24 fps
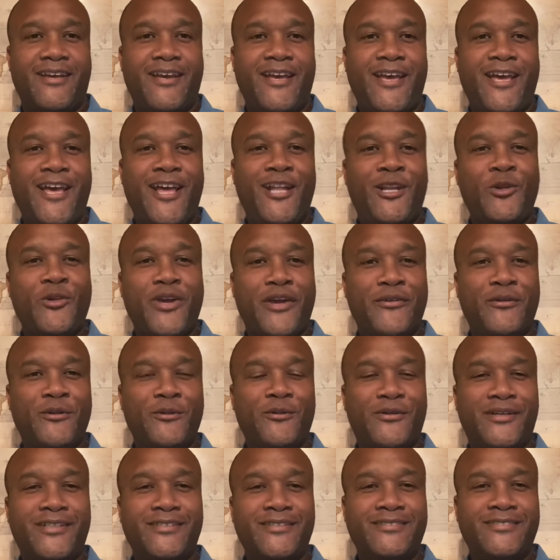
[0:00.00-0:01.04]
Hello,
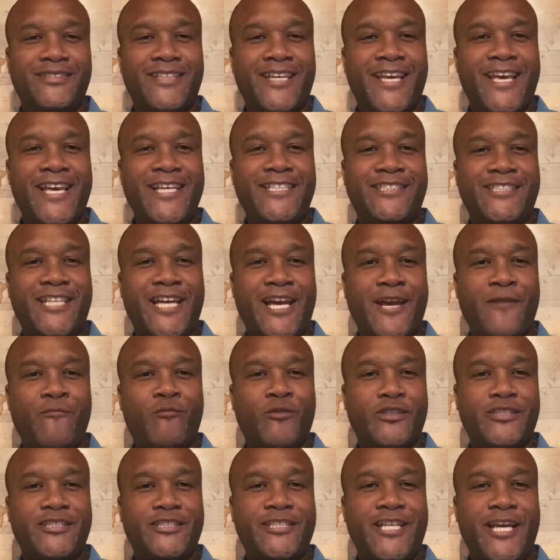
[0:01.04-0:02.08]
everyone. It's time
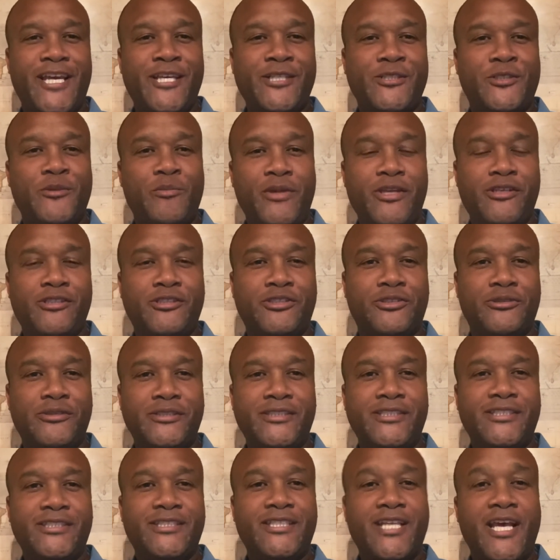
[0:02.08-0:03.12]
for Change
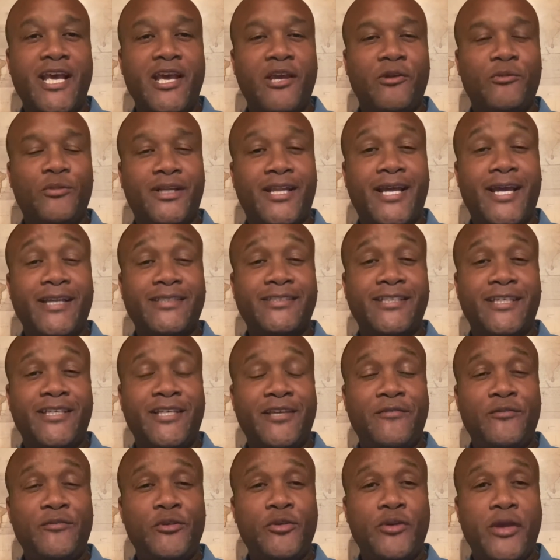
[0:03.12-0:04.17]
Ministries. We'd like to
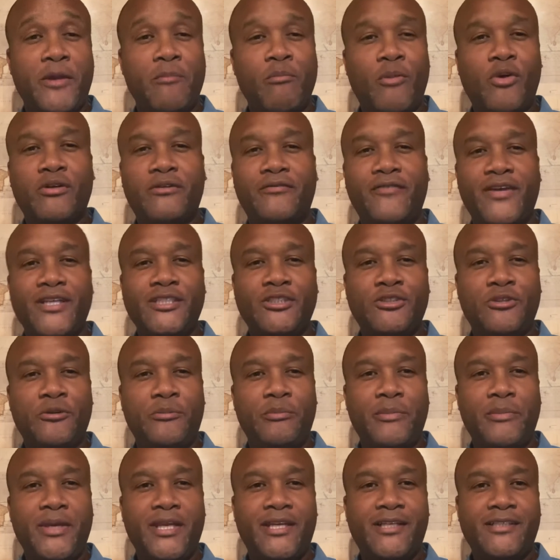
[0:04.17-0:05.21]
give you a motivational
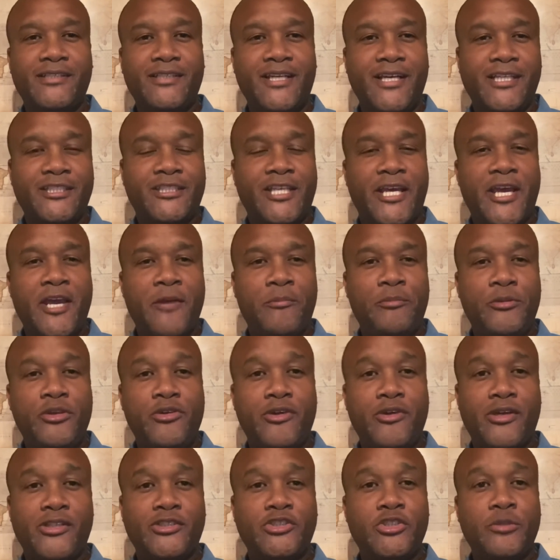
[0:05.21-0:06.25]
minute to help
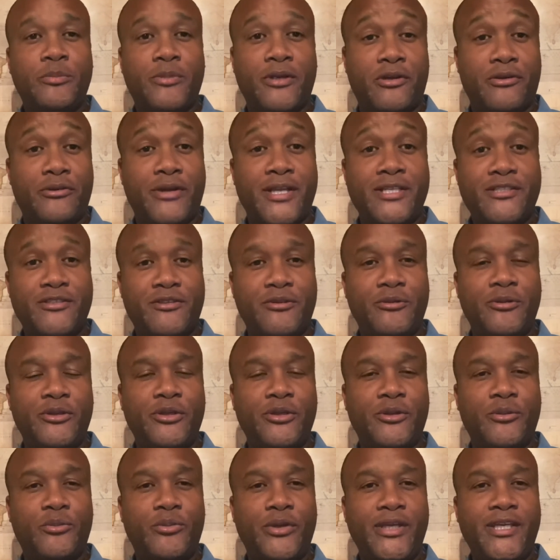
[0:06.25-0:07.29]
you as you progress through your
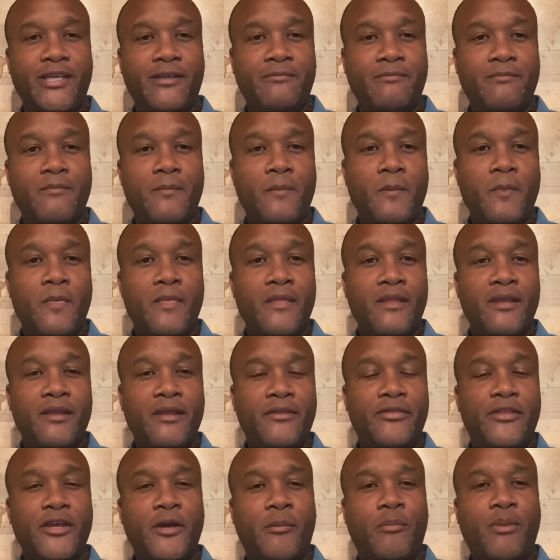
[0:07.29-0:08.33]
week.
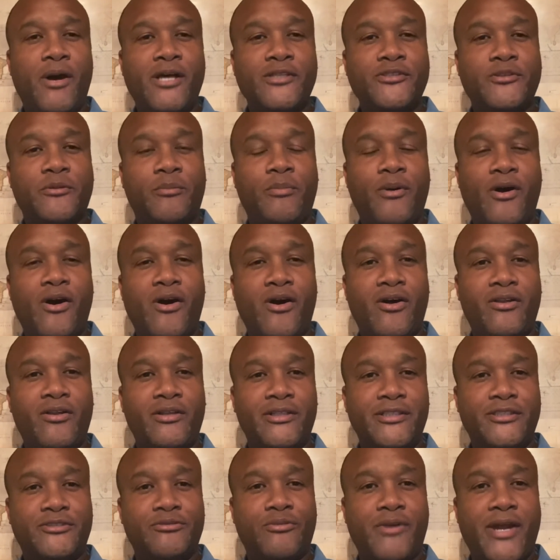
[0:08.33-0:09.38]
The Apostle Paul
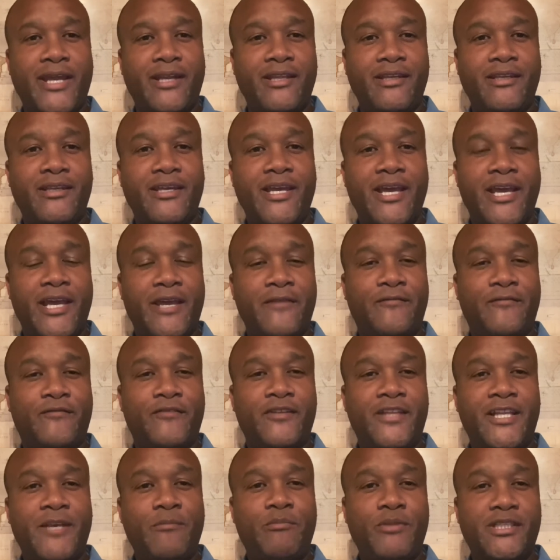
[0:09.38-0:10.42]
is writing in
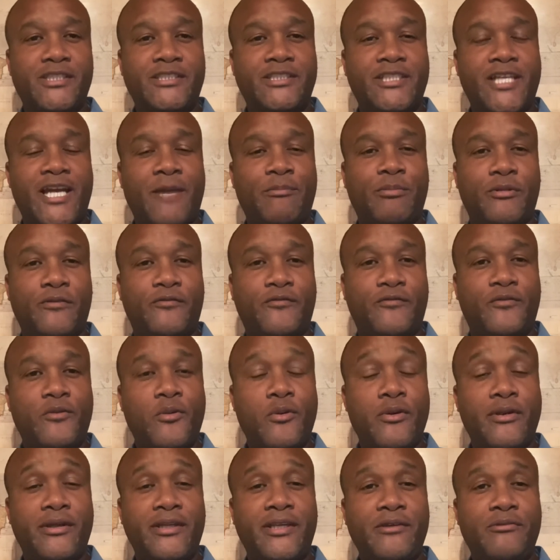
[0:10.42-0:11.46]
Philippians chapter 4,
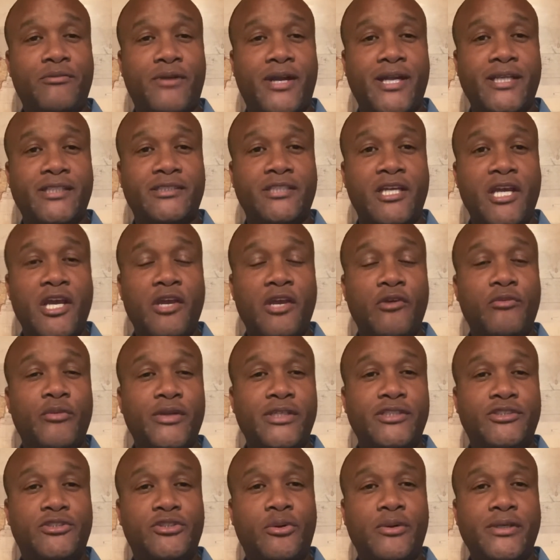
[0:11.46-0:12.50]
and he writes,
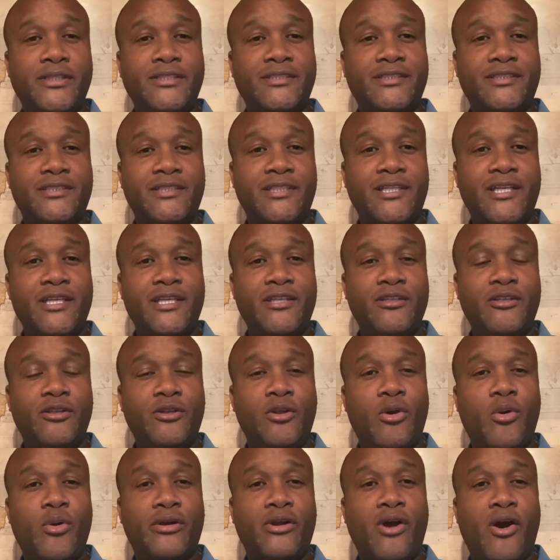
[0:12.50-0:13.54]
Rejoice in the
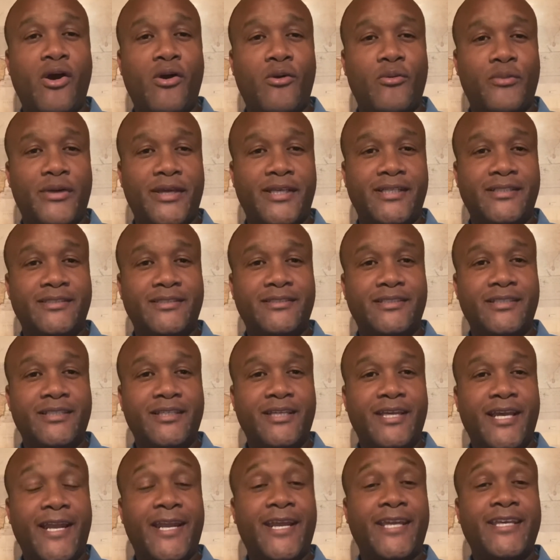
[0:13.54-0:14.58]
Lord always.
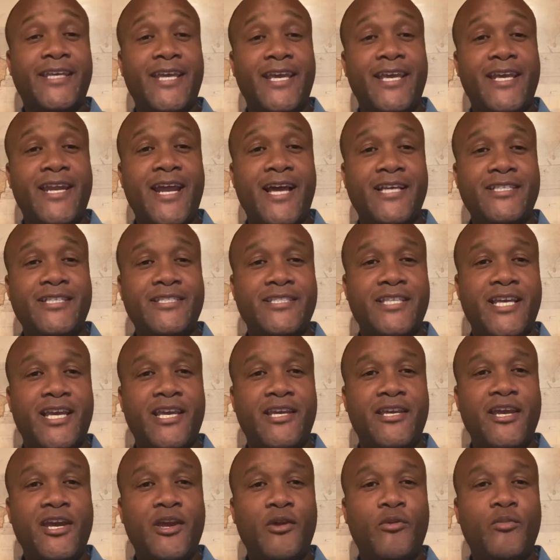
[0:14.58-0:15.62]
And again, I say,
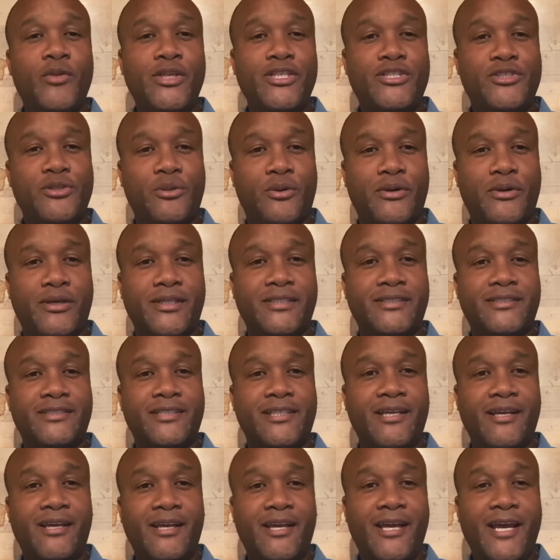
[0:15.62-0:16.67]
Rejoice.
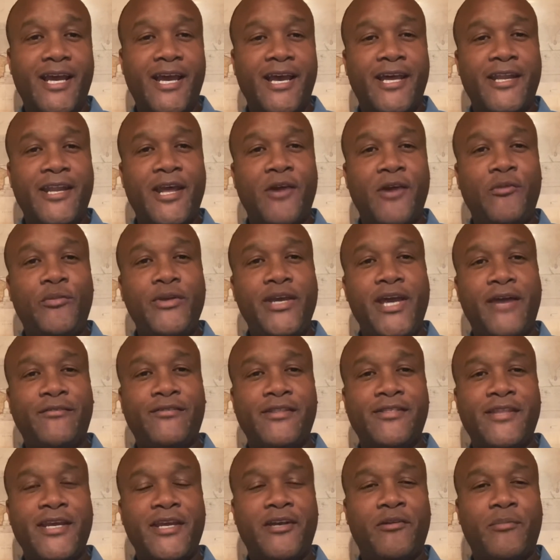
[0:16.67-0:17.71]
Now, we have to
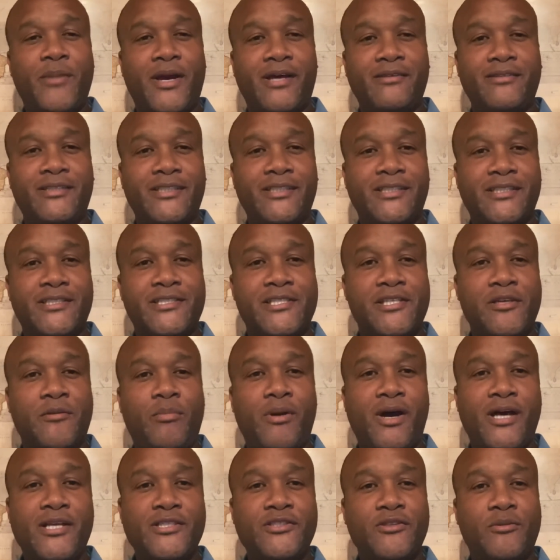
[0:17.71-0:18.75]
think about this. The
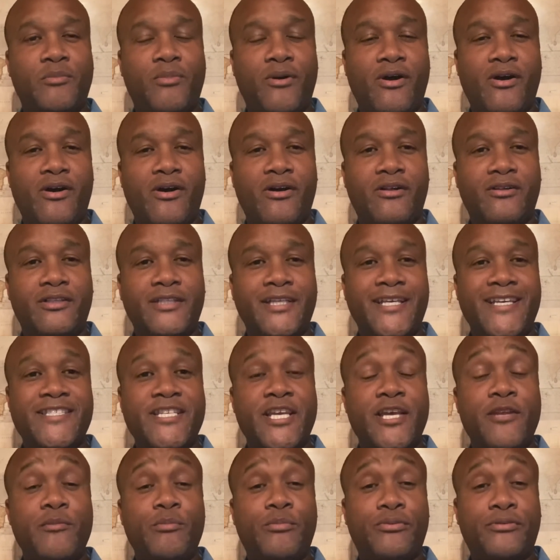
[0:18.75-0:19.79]
Apostle Paul is
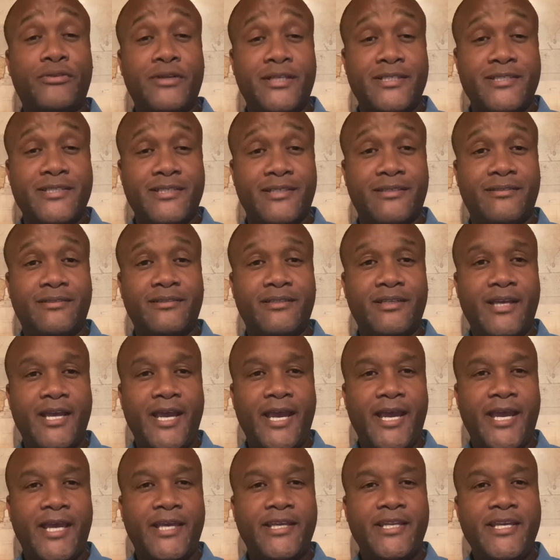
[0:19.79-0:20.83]
in prison,
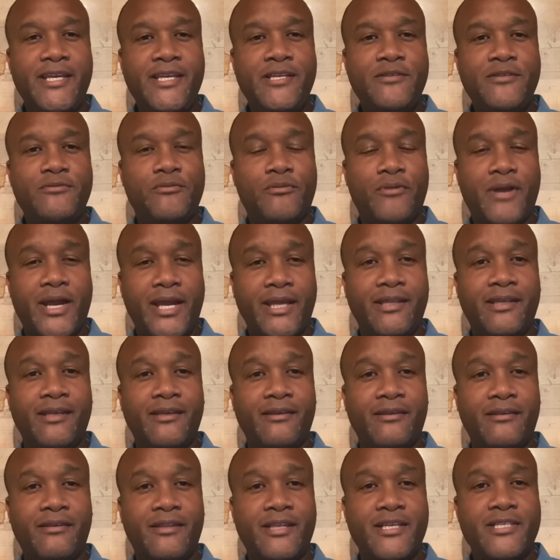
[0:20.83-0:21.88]
and he's
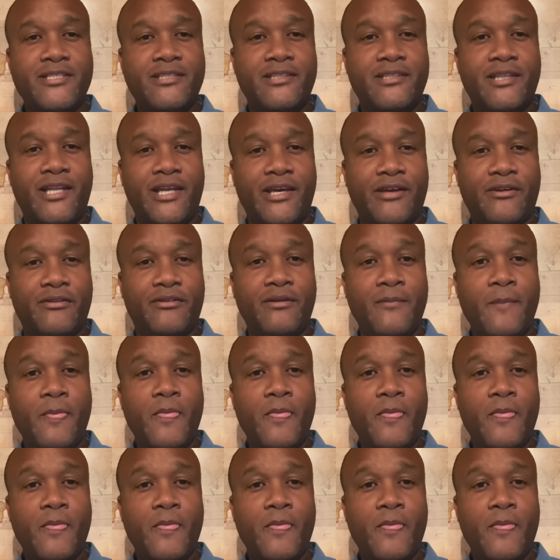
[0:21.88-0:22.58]
writing this letter.